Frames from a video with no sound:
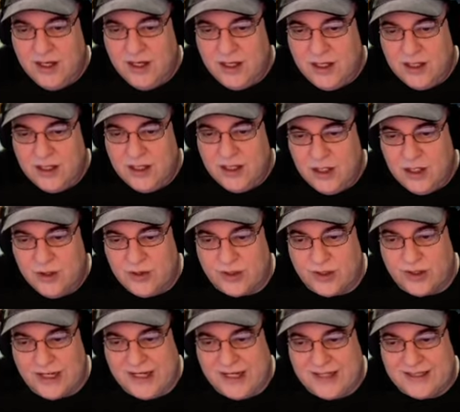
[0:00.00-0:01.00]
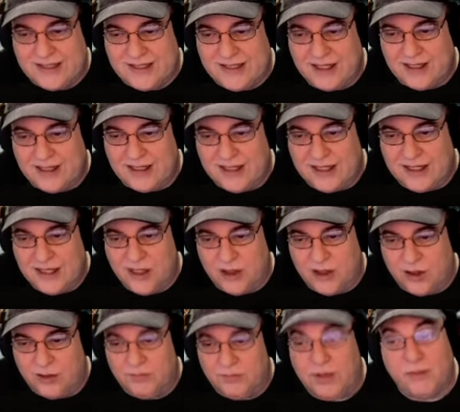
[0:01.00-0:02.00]
User instantly
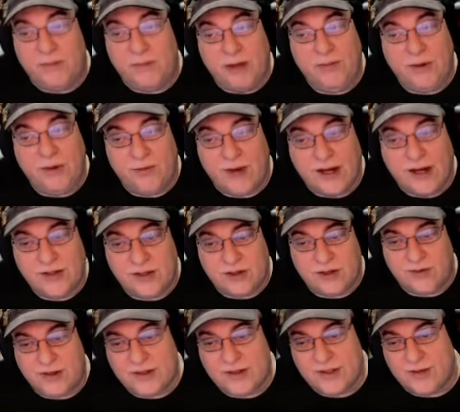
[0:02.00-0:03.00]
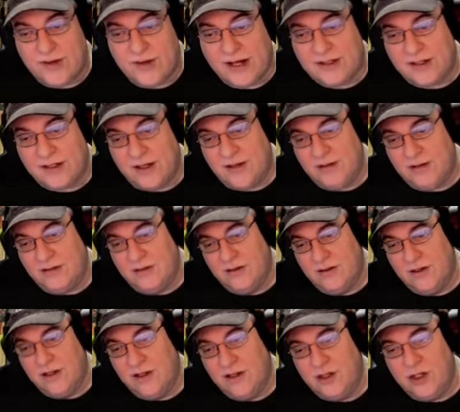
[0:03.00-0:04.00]
killed, but maybe raised or resurrected.
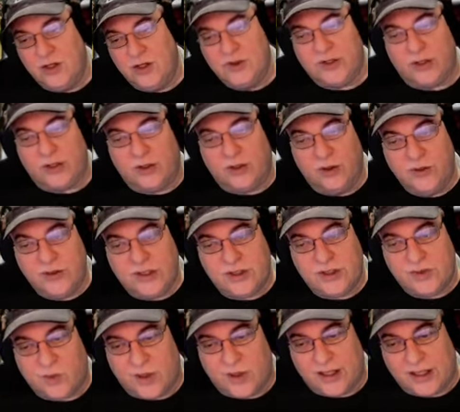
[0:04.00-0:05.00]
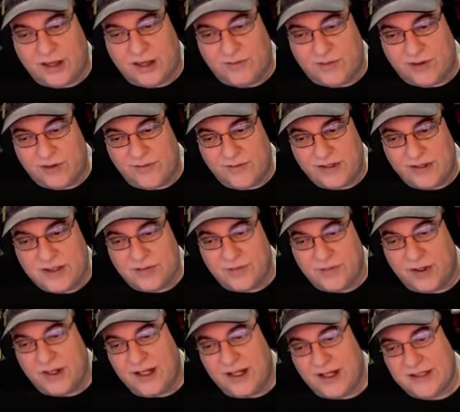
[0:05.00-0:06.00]
User loses one level of
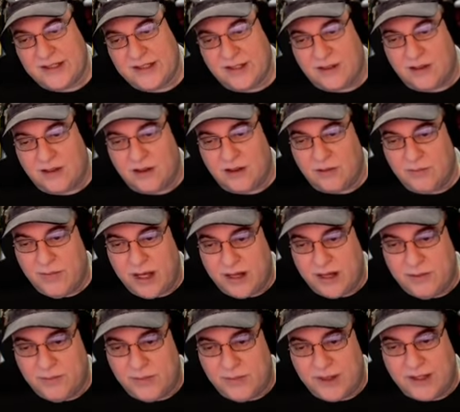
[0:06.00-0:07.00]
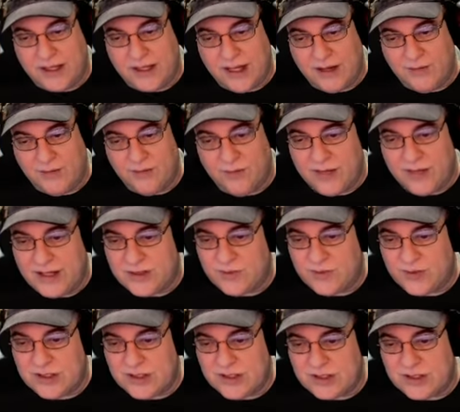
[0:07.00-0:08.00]
experience, a little meta, but again, as
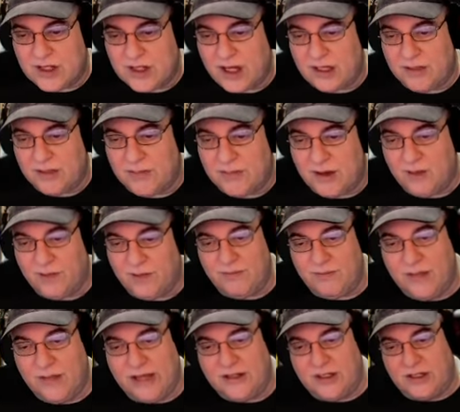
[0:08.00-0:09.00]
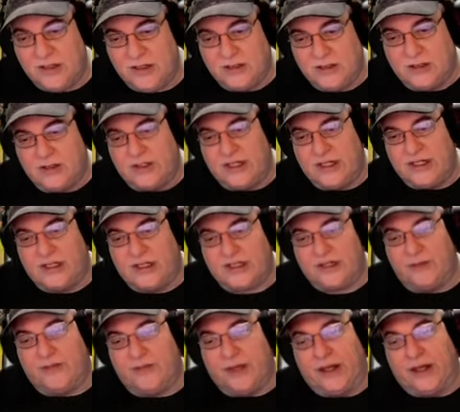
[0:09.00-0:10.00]
we just talked about with magic users, it's
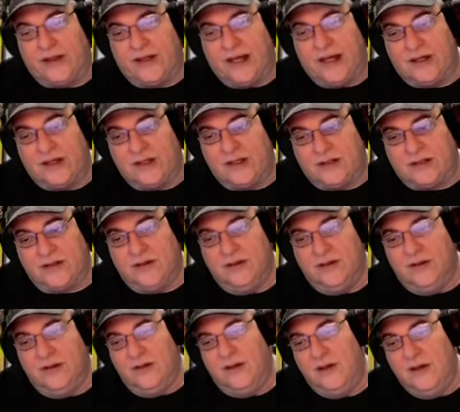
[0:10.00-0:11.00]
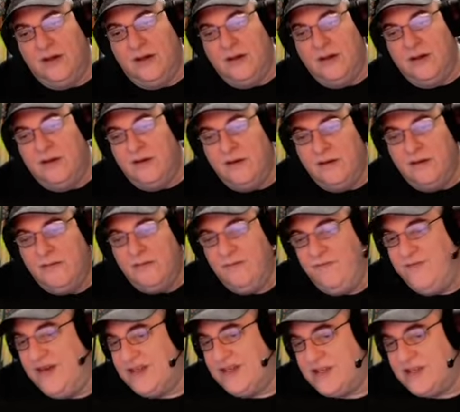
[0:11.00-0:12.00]
something that is
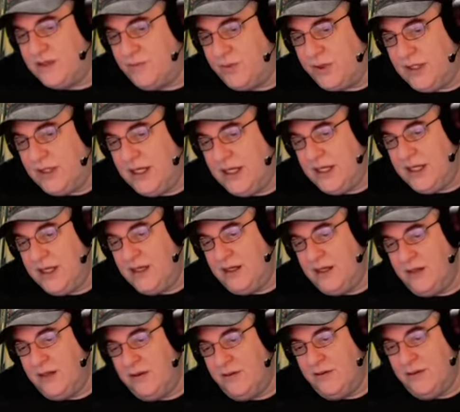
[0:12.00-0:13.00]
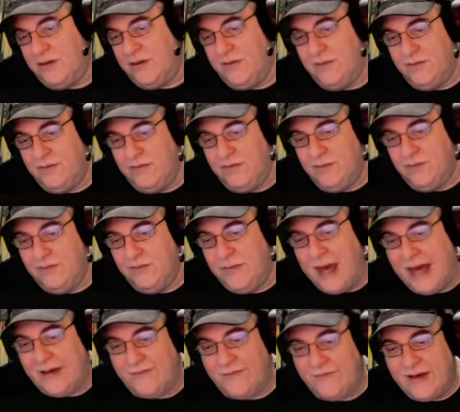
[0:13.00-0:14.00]
visibly uh,
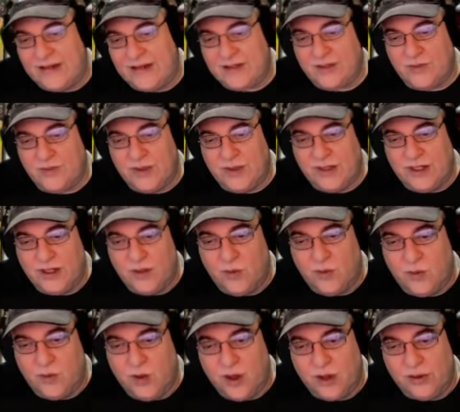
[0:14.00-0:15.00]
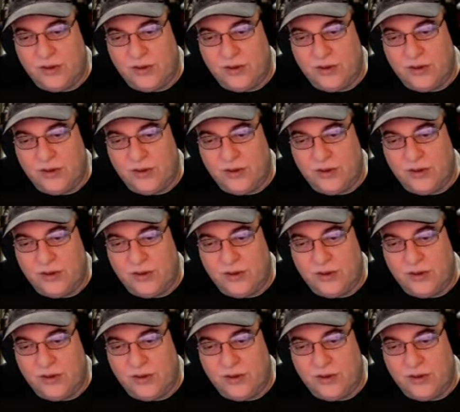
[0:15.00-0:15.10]
manifest within the world.